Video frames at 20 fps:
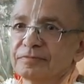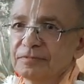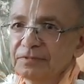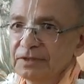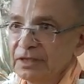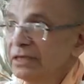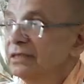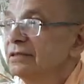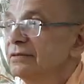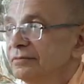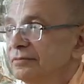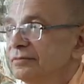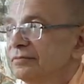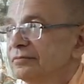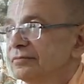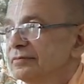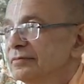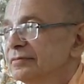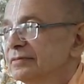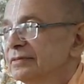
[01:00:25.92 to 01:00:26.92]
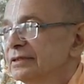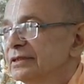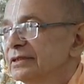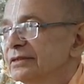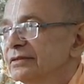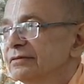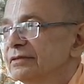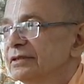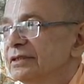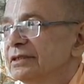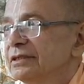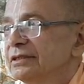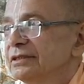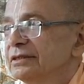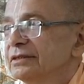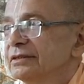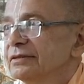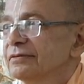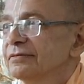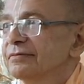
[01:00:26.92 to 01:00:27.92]
Yeah, if there
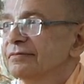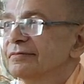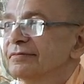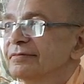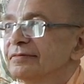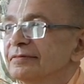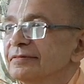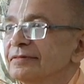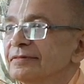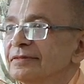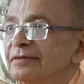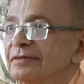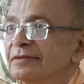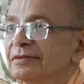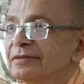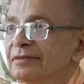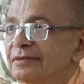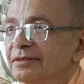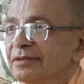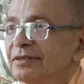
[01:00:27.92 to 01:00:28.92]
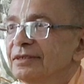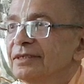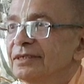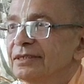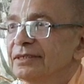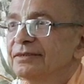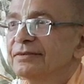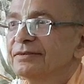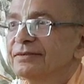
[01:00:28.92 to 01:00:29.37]
is. Yeah.